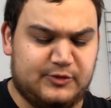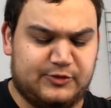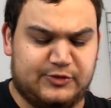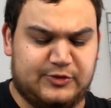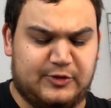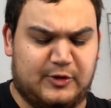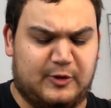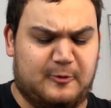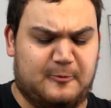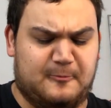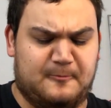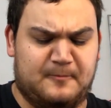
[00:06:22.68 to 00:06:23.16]

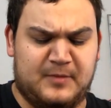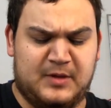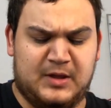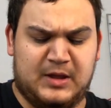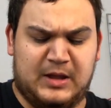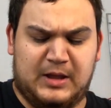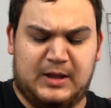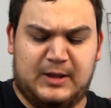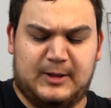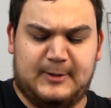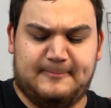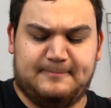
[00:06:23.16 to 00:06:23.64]
So,
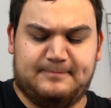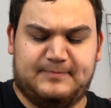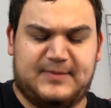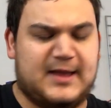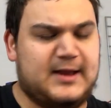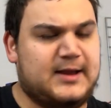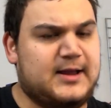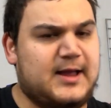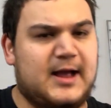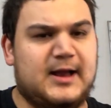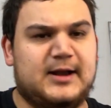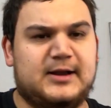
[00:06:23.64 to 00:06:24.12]

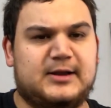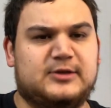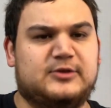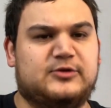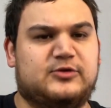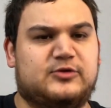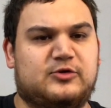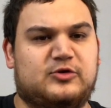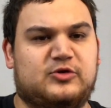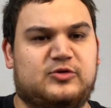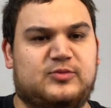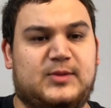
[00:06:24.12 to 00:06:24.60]
that kind of
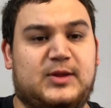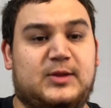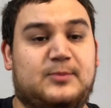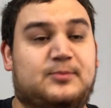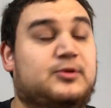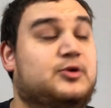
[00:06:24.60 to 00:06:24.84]
concerns me.